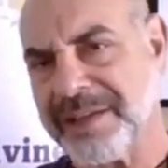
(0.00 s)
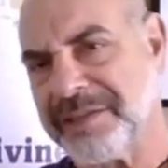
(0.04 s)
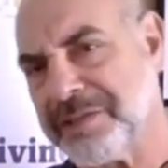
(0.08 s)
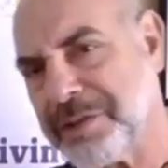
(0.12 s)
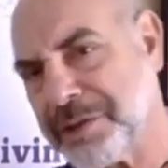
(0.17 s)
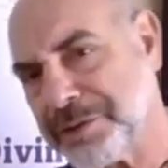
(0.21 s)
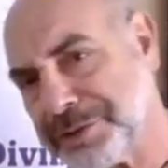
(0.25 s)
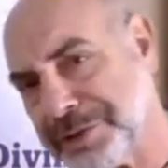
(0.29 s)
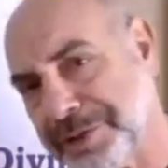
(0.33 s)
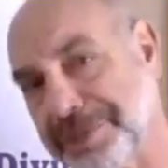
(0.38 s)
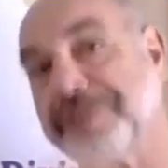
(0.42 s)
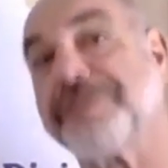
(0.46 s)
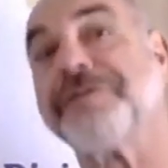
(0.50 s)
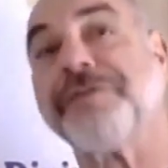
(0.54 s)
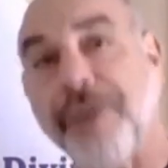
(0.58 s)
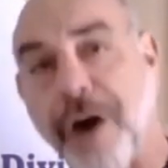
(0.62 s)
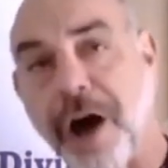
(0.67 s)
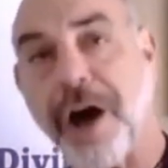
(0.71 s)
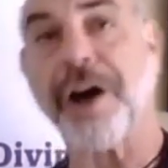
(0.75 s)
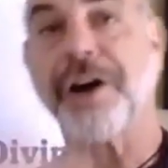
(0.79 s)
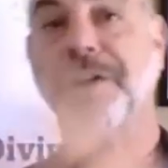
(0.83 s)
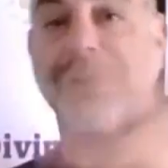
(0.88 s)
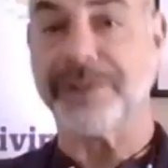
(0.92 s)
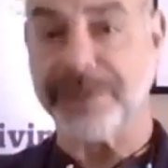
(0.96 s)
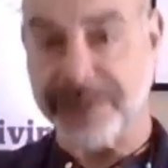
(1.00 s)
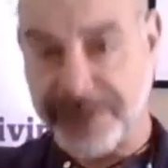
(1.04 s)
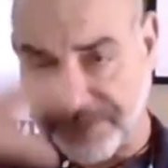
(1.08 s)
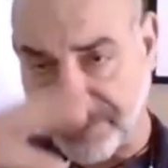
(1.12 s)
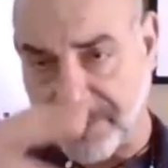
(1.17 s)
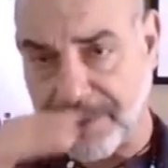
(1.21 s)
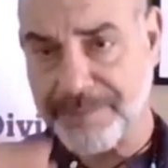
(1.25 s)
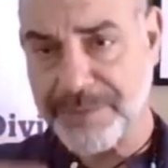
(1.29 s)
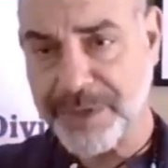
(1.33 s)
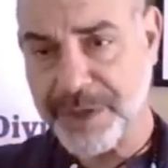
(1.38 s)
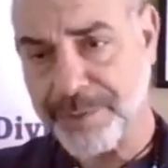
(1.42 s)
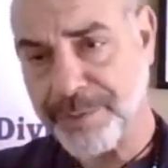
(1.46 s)
Those are the falls
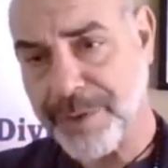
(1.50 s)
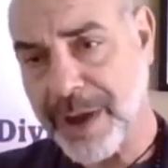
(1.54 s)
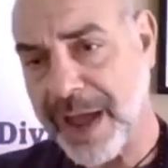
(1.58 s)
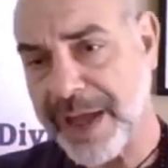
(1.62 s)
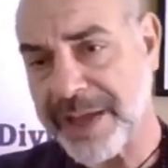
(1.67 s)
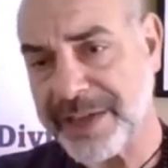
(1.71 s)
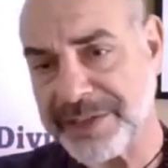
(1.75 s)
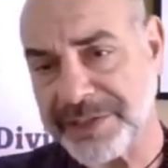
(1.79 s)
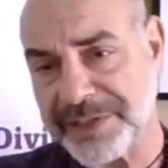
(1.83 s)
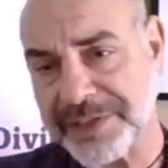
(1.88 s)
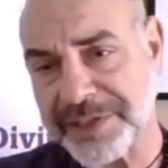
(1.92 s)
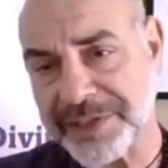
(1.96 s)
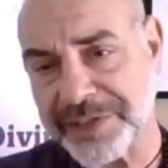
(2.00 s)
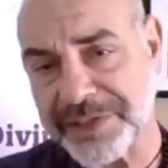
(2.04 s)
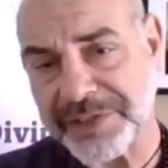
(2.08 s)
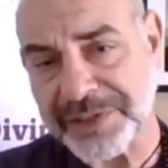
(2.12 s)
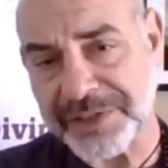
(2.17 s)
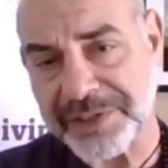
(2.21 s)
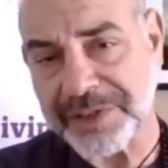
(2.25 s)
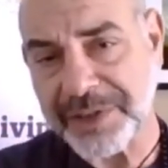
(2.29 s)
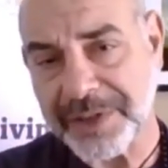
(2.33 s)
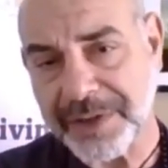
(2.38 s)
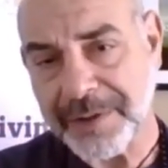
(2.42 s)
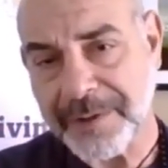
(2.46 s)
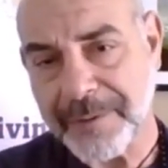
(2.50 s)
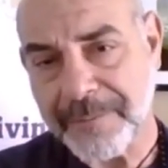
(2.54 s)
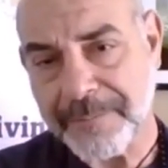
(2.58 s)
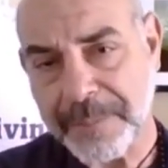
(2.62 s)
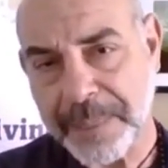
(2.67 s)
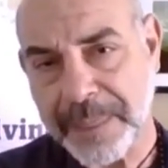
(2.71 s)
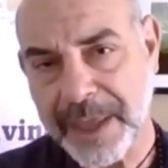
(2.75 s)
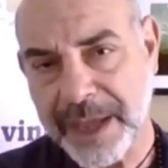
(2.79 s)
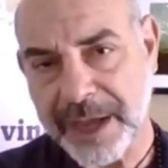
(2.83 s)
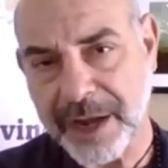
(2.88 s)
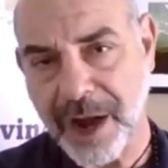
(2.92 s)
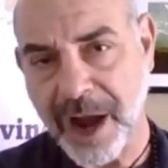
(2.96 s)
from the rises
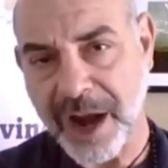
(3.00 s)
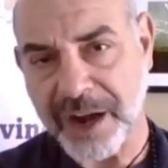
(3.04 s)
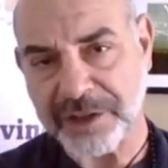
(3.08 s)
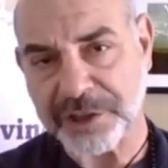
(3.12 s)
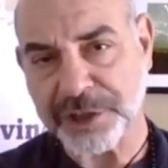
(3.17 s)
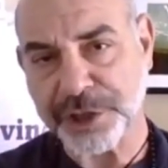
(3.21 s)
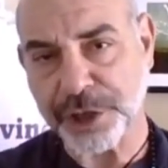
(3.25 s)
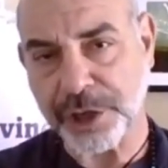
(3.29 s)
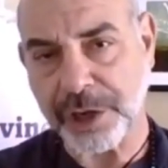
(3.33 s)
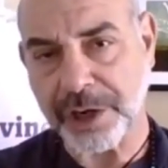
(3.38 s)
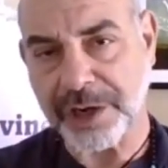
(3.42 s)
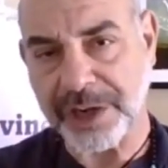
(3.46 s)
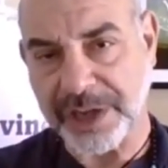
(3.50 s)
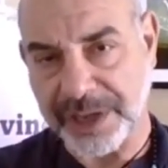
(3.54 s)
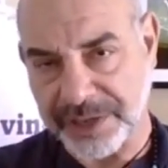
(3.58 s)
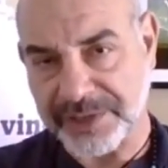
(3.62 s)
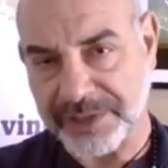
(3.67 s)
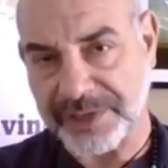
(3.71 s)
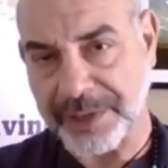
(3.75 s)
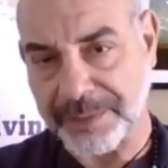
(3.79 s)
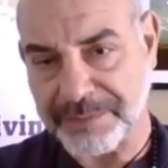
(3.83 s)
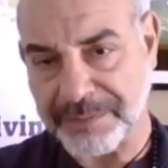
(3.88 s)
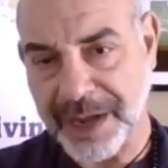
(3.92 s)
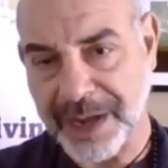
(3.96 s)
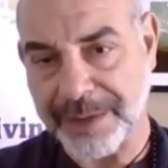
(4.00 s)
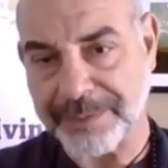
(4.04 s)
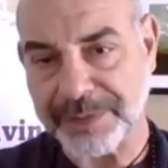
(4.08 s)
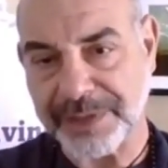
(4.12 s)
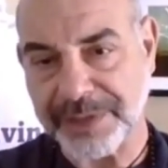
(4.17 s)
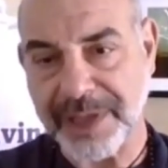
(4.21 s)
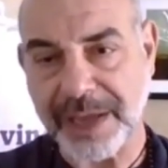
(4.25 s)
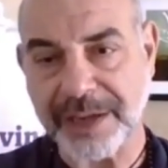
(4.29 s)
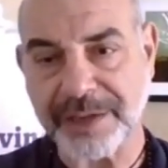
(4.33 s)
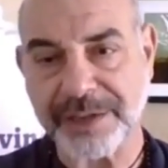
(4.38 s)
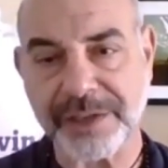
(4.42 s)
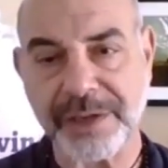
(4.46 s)
in our journey.
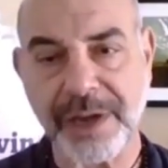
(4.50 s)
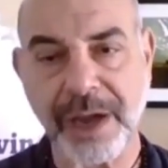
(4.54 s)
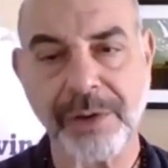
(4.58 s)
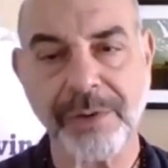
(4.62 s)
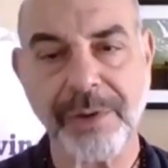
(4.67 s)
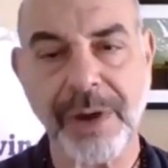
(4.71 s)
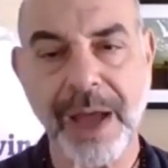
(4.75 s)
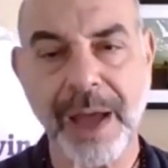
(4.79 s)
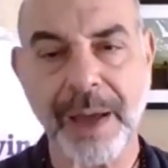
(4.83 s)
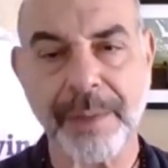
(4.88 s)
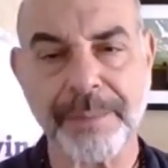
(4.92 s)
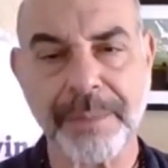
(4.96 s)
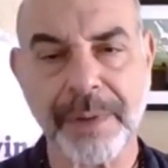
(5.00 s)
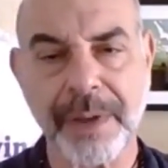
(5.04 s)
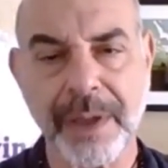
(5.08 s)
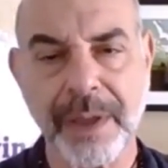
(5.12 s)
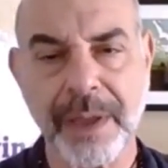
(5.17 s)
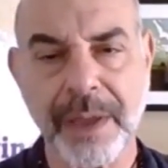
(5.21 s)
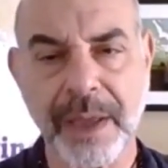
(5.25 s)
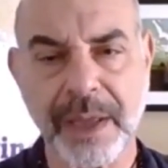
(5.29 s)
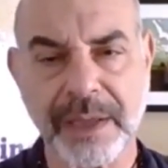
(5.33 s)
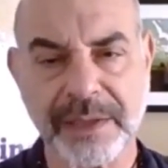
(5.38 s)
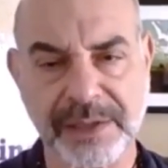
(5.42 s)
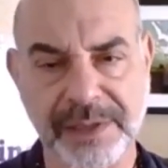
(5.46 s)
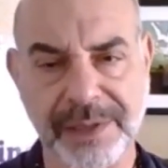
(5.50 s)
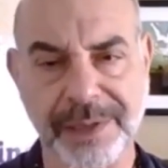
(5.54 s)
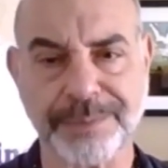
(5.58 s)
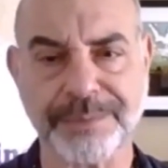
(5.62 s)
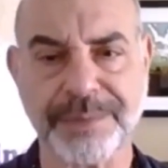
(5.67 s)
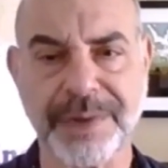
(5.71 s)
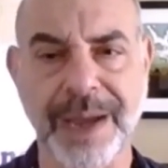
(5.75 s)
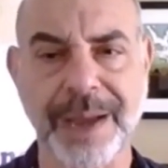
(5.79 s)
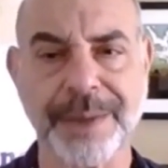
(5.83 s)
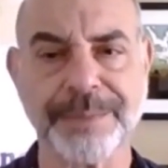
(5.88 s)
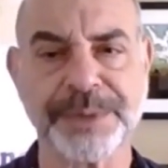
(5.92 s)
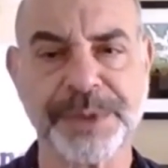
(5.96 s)
Sometimes they show up, and
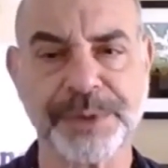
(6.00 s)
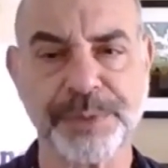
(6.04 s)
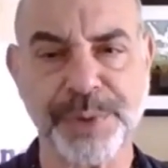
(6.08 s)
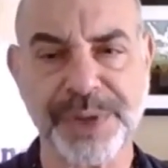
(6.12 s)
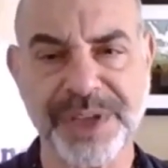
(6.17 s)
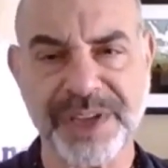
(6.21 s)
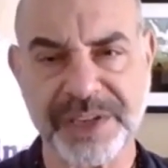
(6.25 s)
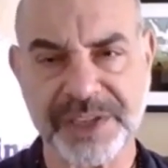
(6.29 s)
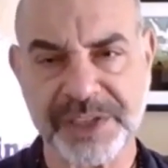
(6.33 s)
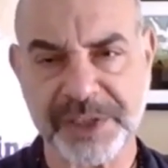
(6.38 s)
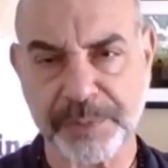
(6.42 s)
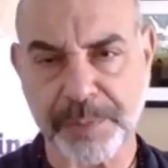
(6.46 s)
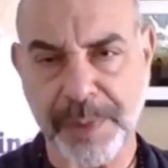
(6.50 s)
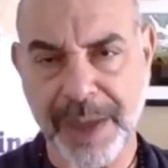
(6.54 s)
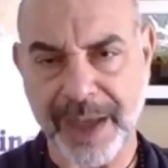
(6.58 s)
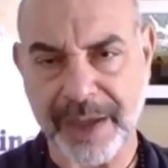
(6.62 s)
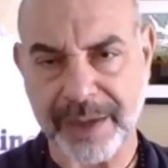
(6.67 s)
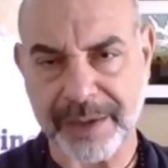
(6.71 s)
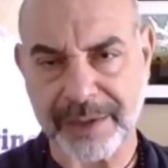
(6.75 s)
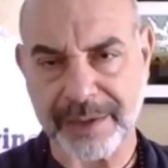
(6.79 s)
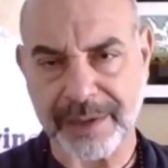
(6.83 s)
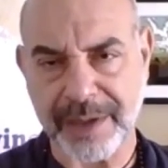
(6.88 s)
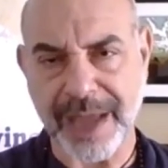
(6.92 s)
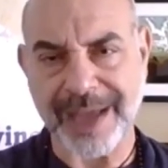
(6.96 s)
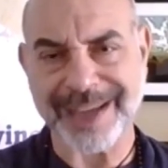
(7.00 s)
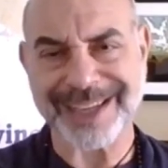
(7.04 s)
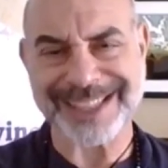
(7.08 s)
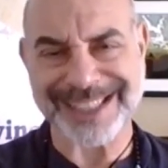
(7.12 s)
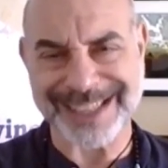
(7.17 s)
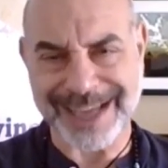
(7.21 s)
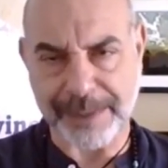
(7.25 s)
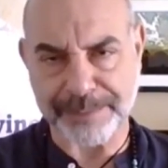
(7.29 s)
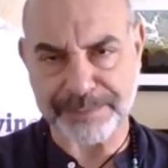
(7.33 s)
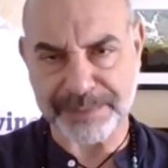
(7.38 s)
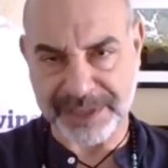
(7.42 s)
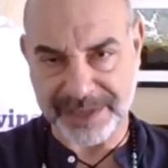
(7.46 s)
sometimes we
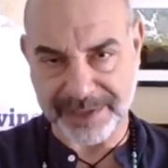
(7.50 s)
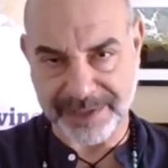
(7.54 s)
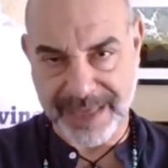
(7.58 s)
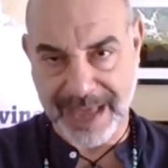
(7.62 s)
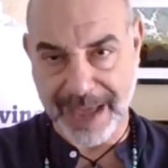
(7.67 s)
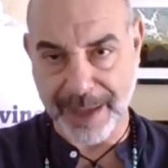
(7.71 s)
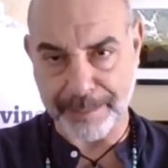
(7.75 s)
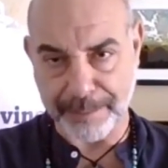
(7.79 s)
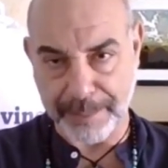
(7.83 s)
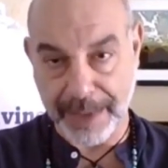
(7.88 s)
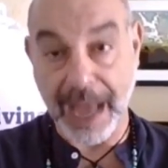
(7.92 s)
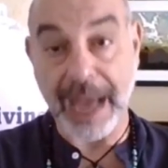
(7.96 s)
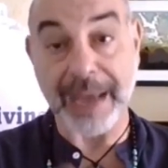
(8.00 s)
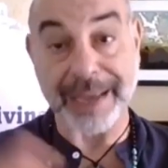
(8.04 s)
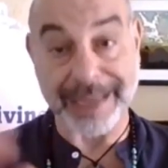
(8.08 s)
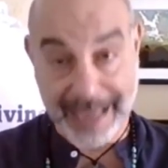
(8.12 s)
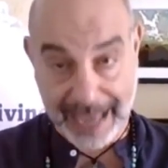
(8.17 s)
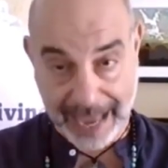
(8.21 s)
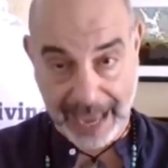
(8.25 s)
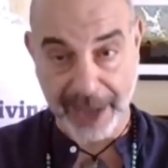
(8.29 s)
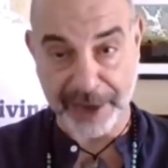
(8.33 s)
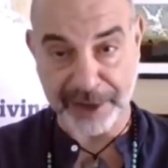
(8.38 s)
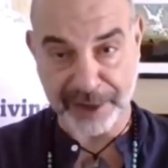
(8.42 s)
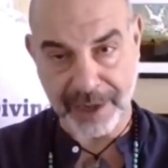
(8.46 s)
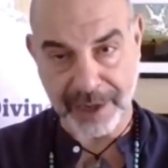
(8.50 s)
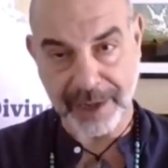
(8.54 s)
accept them again.